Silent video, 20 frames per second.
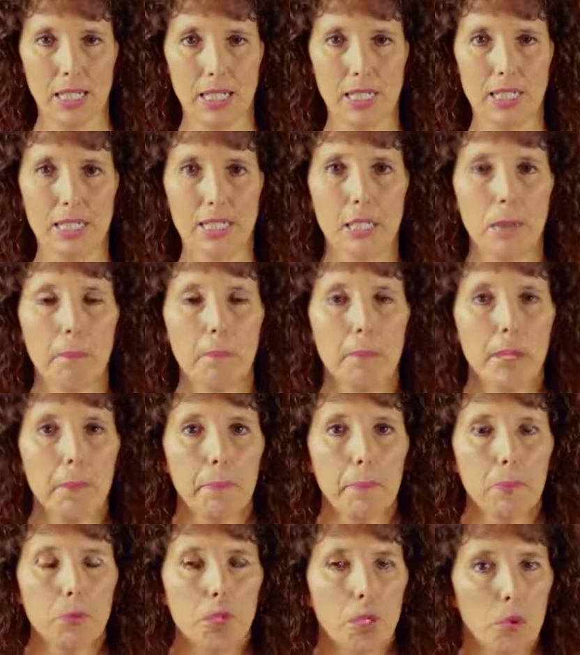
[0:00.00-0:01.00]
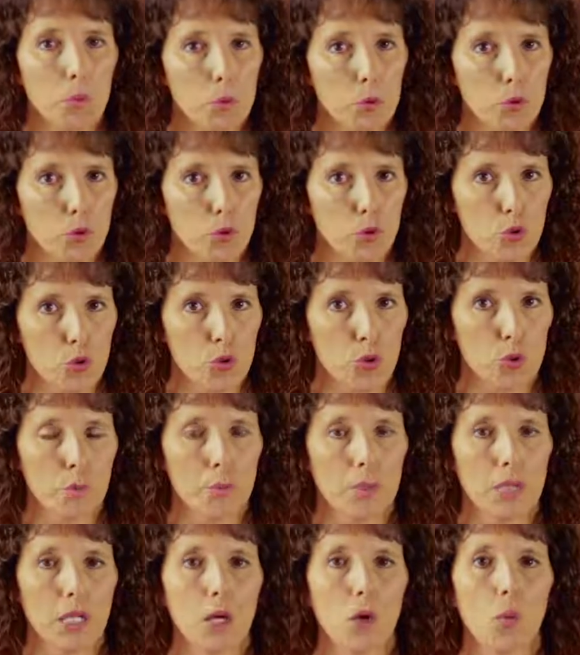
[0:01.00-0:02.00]
Some people that will stoop
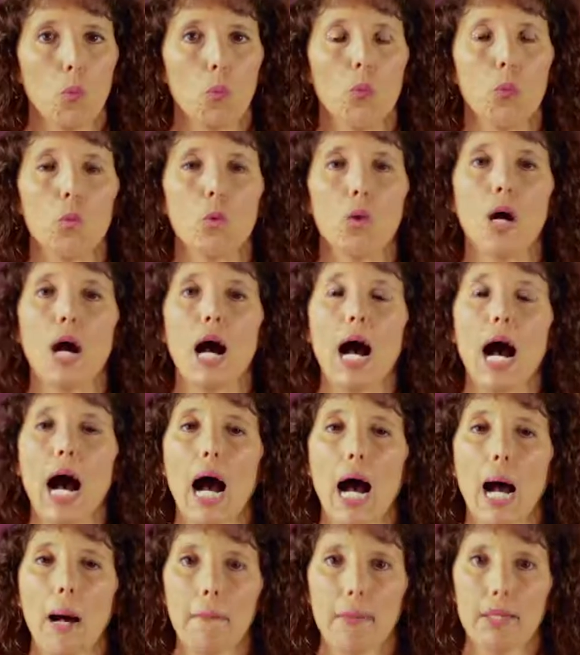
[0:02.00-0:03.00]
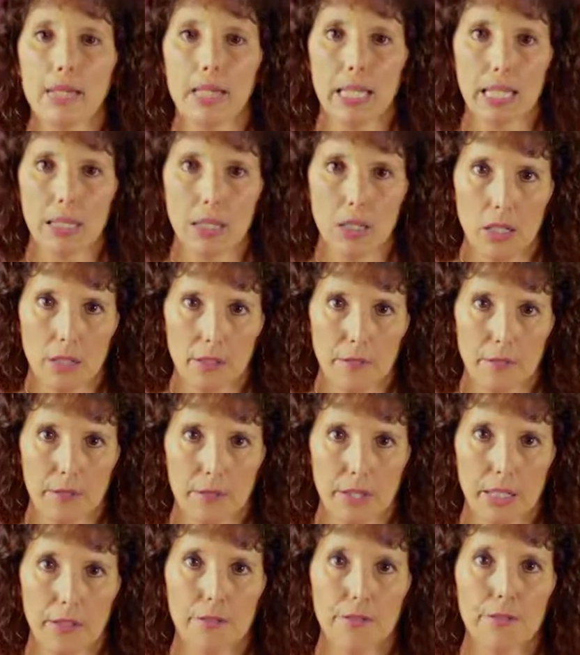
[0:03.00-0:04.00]
will armor their life.
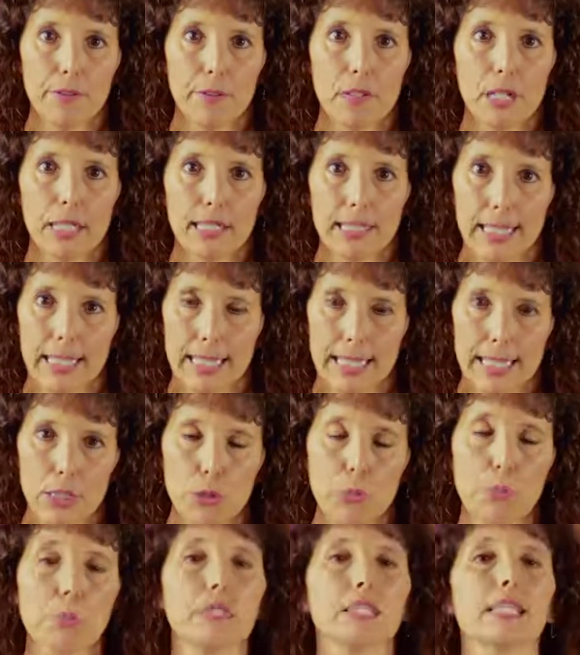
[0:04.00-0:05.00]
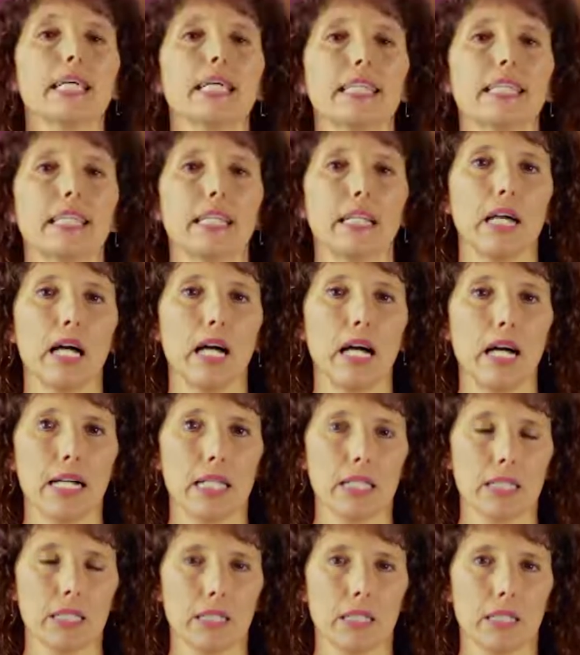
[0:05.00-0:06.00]
They feel like they need to protect their
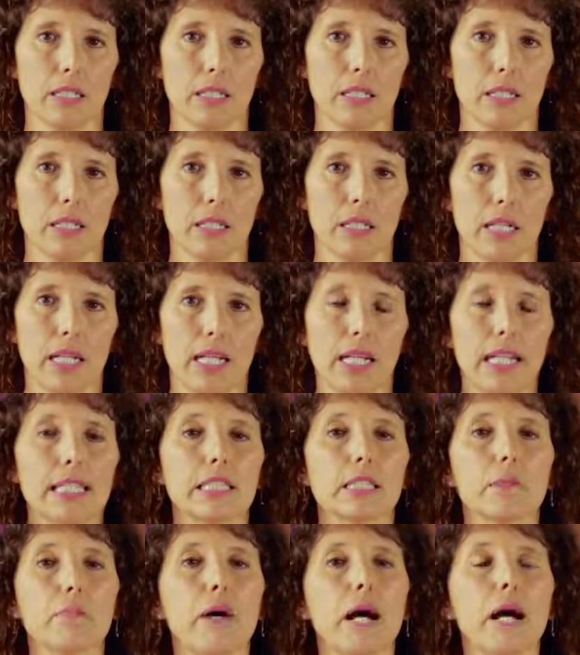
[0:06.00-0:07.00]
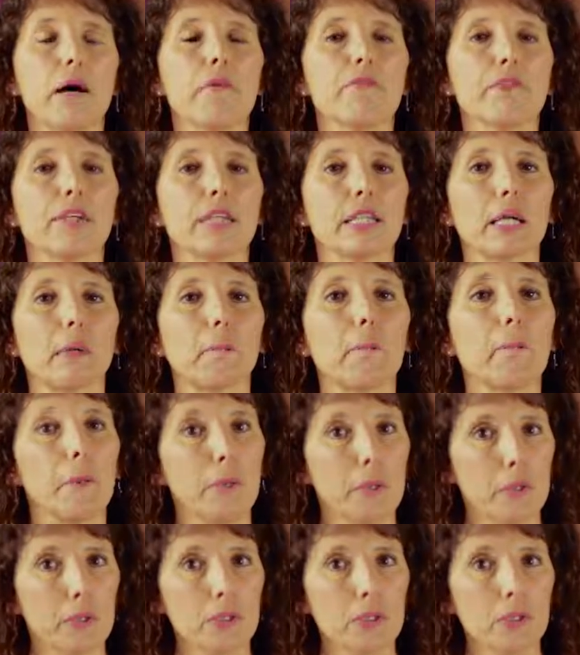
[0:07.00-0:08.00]
heart. It's about feeling
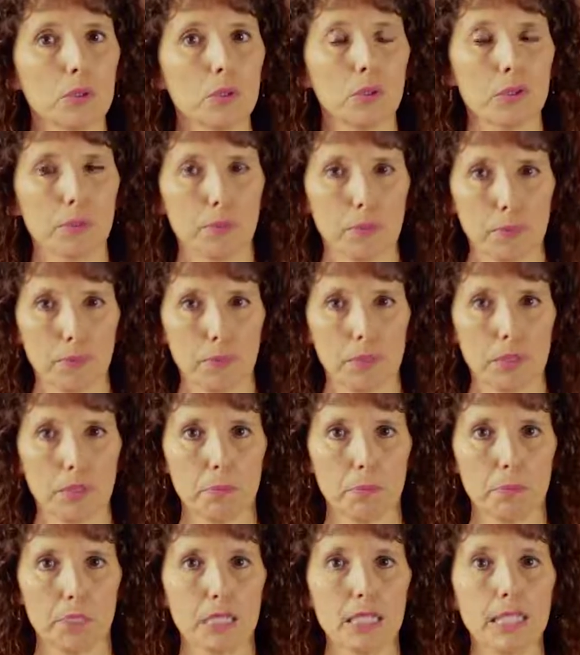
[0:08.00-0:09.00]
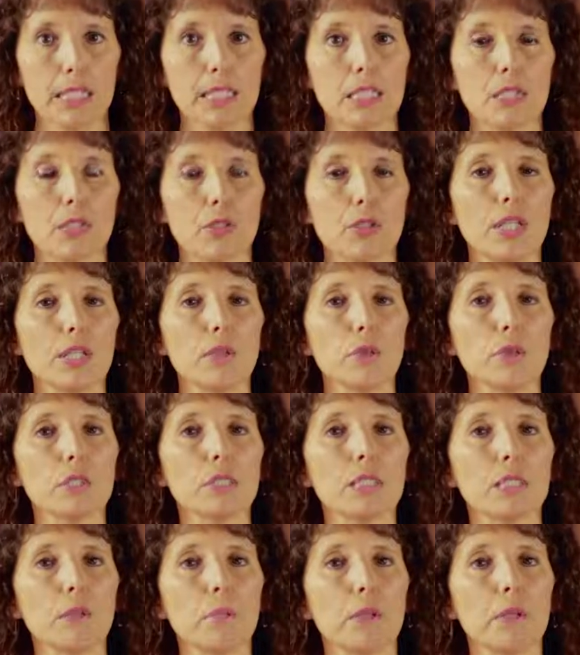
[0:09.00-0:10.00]
burdened with responsibilities. So then you'll
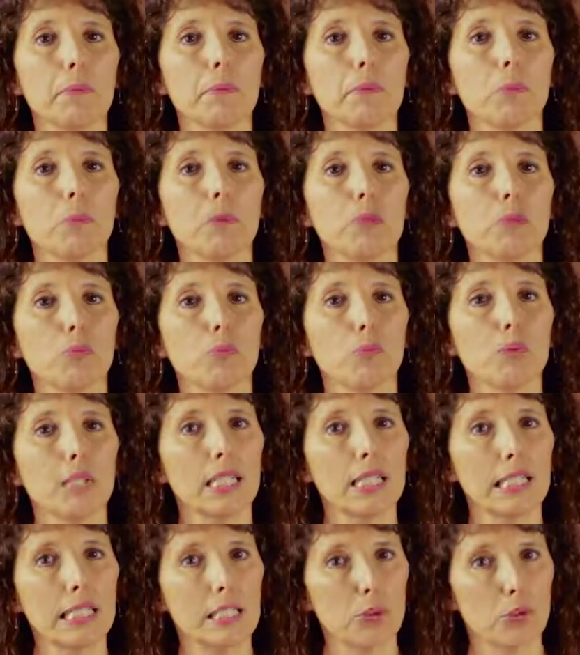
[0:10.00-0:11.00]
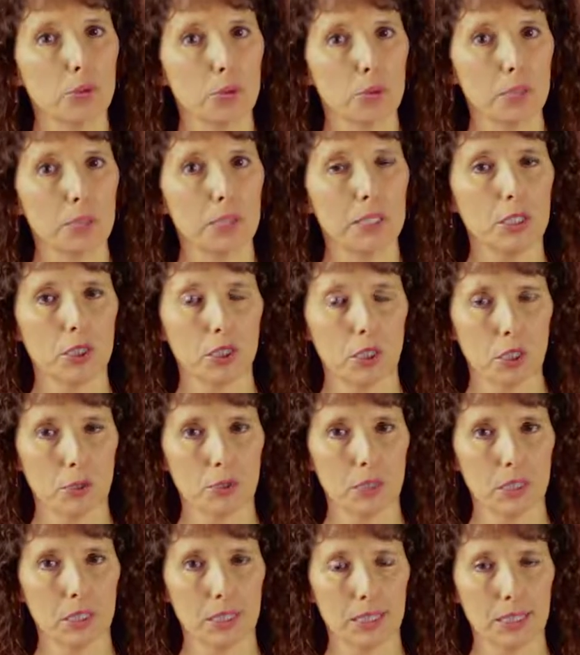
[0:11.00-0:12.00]
see people with really droopy
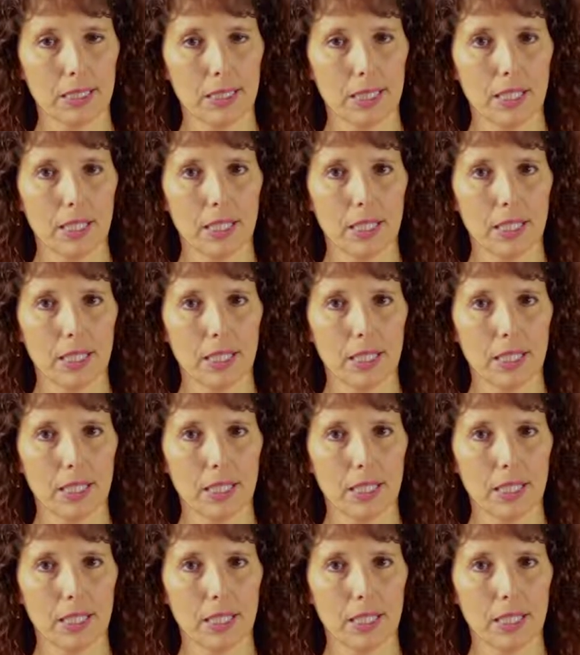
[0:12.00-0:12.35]
shoulders.